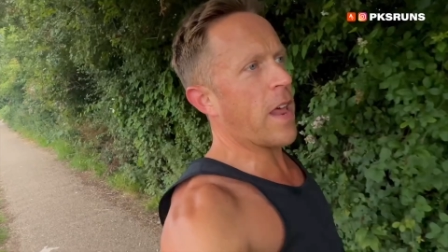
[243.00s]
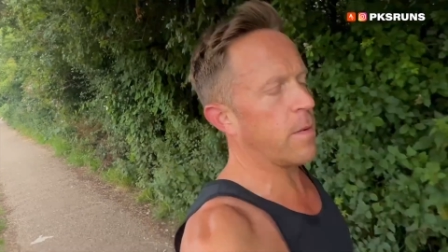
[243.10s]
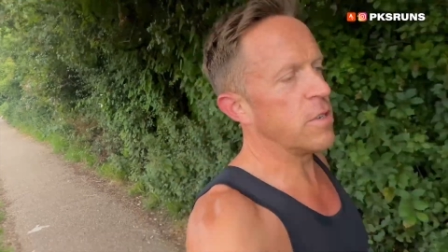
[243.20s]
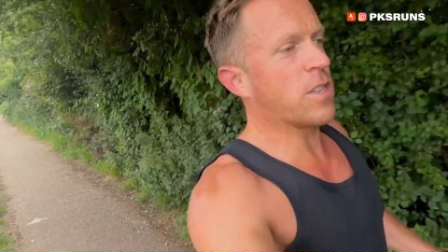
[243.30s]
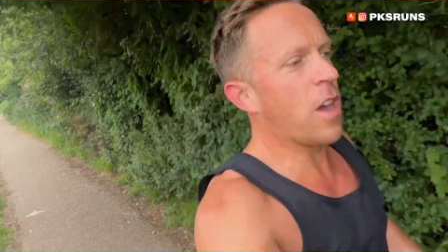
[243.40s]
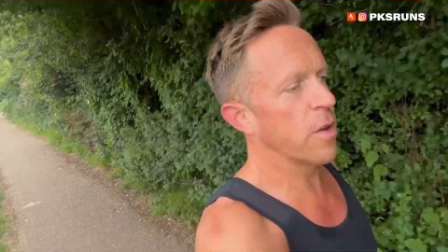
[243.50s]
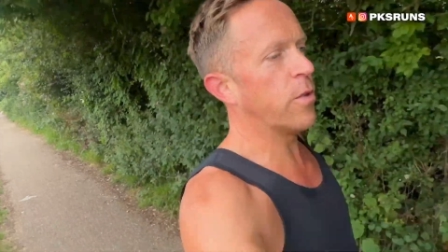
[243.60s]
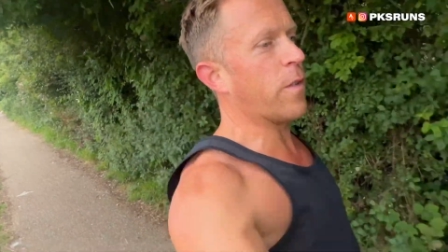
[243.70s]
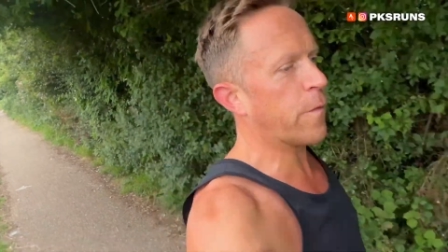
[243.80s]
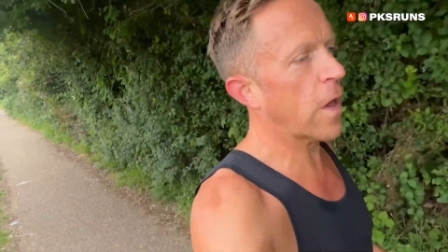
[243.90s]
I'm just going
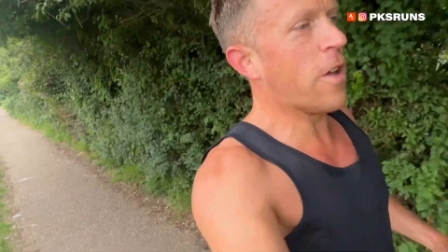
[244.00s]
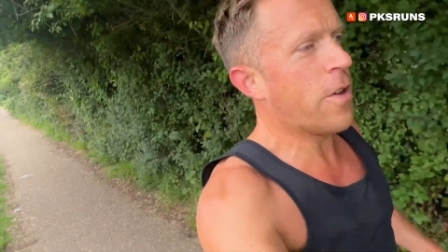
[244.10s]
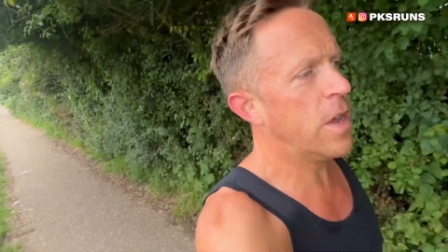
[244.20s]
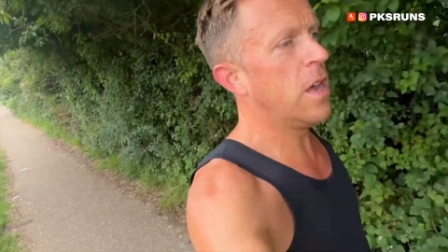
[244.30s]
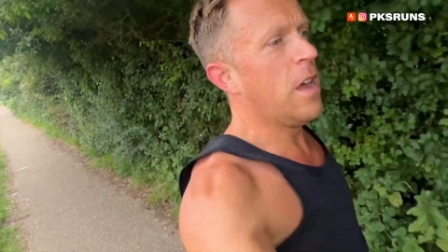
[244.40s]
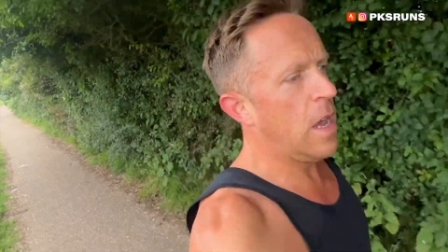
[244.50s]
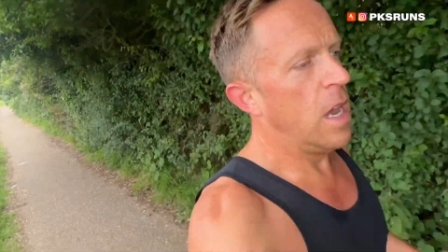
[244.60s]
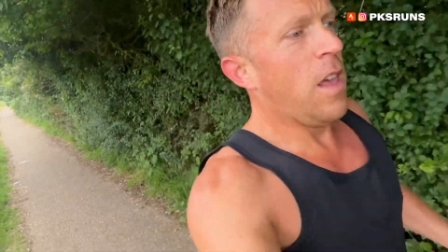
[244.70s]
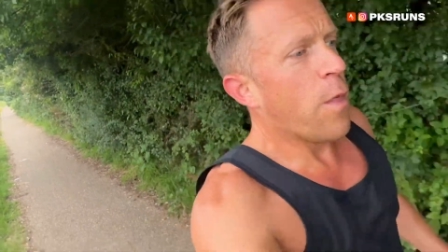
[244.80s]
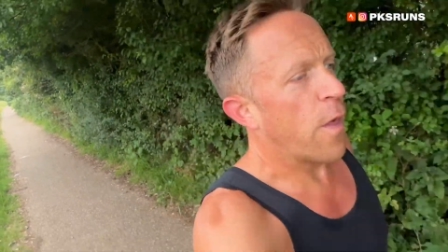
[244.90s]
with the flow.
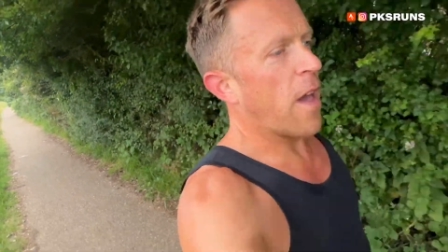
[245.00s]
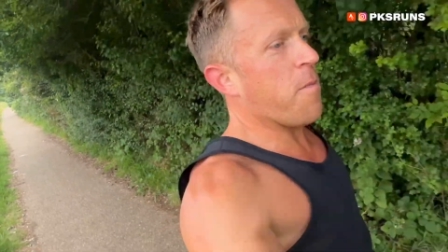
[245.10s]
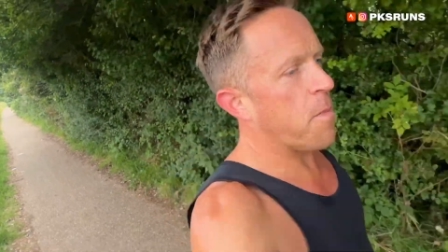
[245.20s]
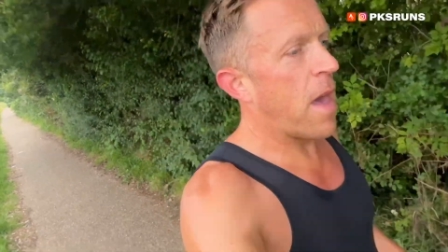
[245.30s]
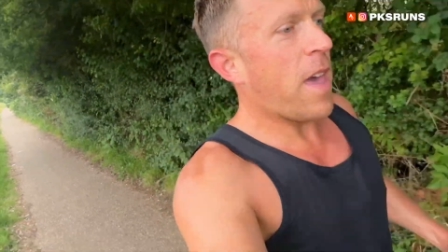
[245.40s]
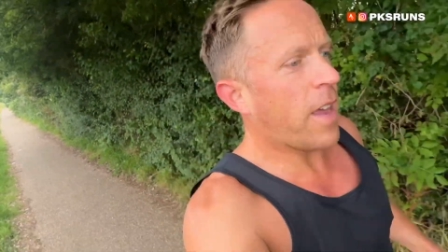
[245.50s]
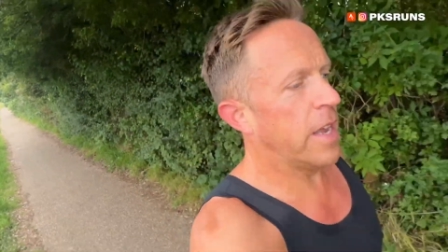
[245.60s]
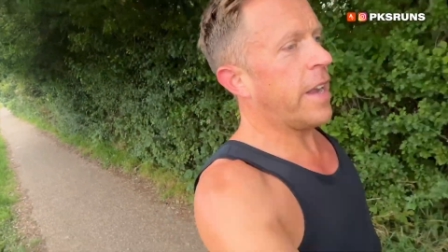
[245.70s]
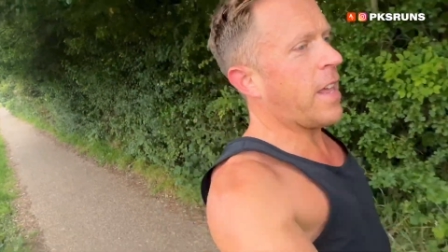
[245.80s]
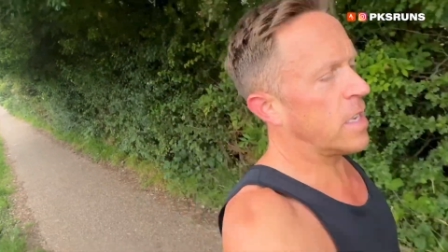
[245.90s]
That may
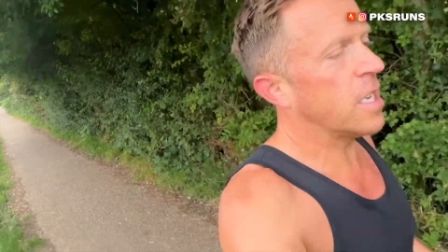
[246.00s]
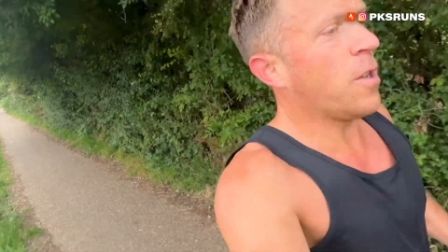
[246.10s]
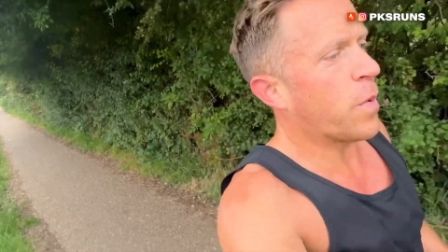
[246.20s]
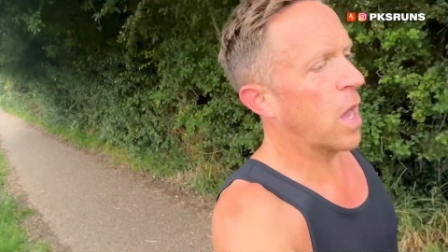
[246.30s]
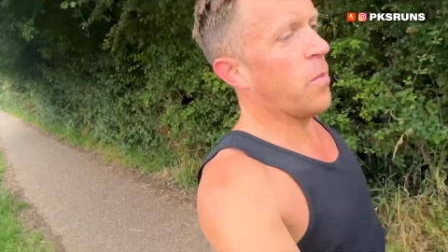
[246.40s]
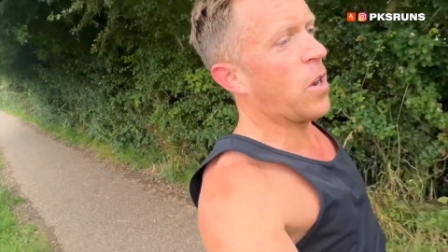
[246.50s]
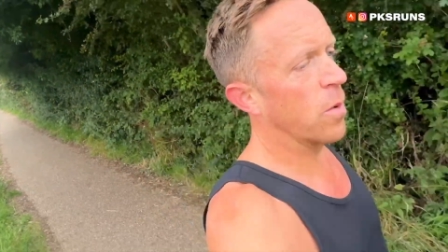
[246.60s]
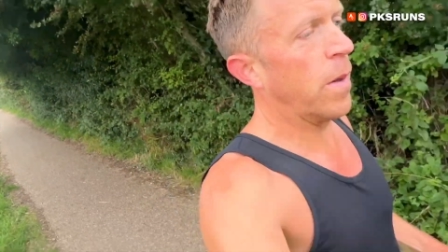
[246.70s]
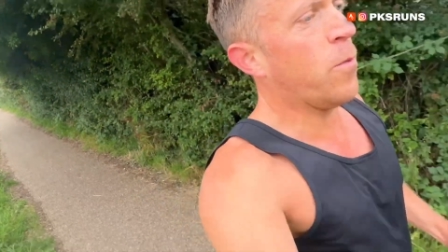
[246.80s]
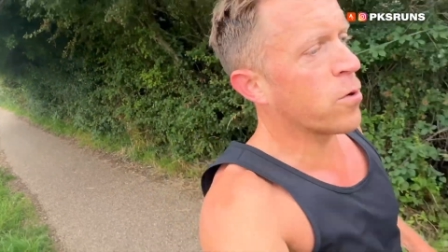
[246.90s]
need to become a little
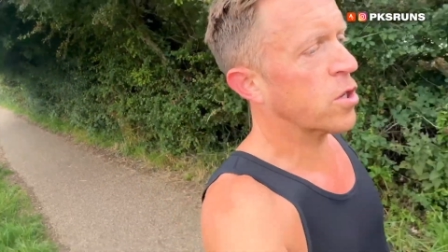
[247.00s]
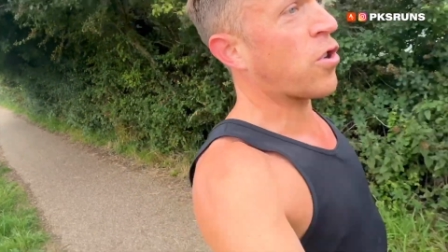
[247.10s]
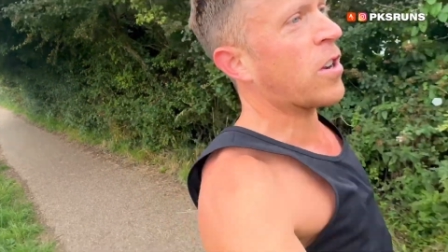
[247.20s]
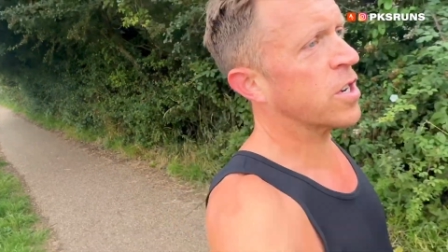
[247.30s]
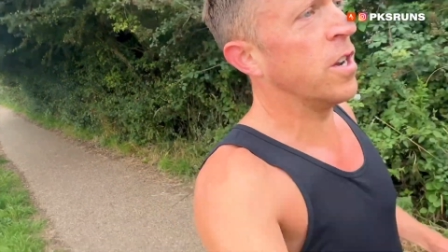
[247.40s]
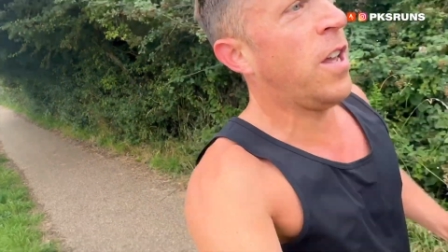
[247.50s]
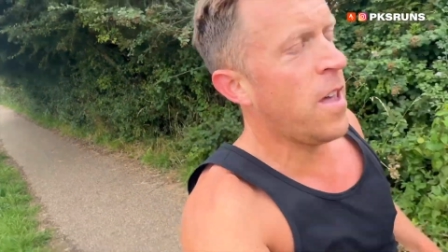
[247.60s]
bit more structured